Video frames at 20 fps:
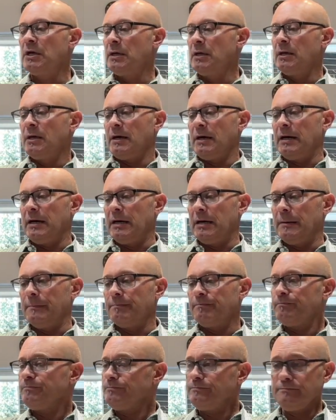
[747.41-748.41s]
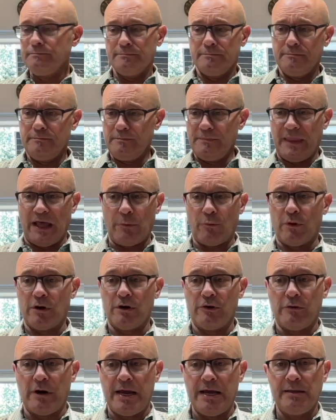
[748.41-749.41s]
That worked
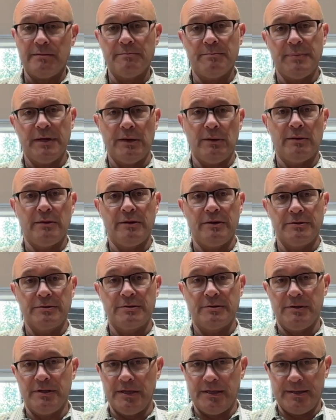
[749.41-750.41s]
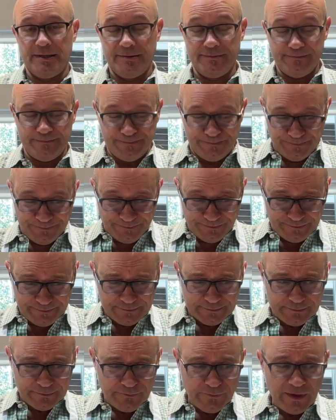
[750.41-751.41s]
great, but the
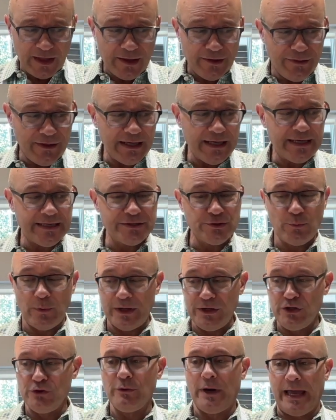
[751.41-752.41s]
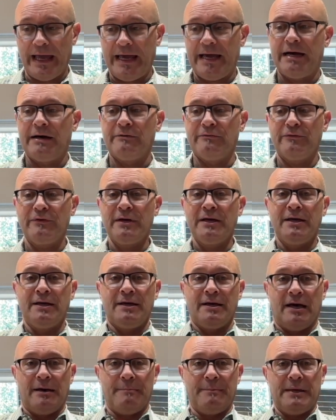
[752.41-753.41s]
thing is, when you have
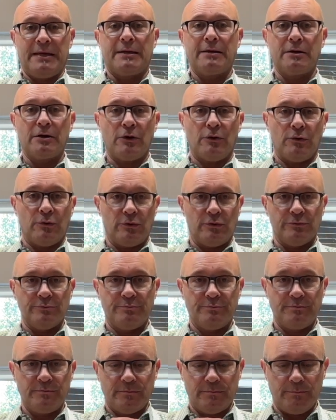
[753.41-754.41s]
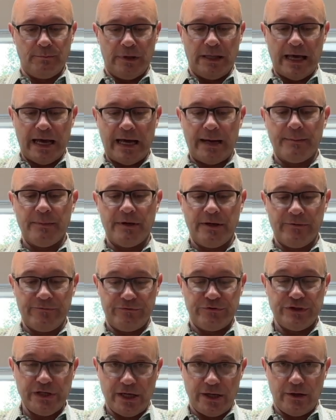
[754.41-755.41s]
a big cold blob
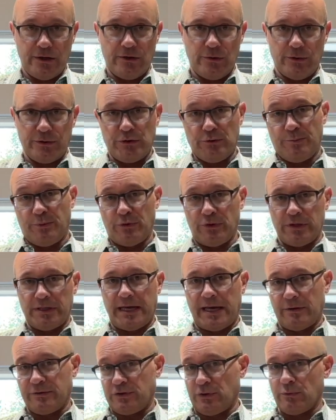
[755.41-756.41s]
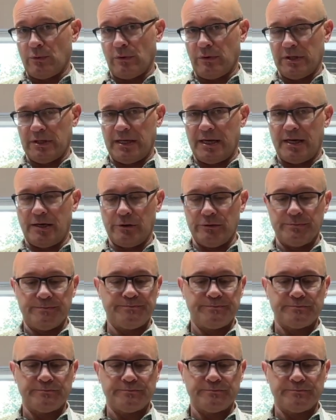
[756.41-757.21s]
of dough and you pull it out to roll it out,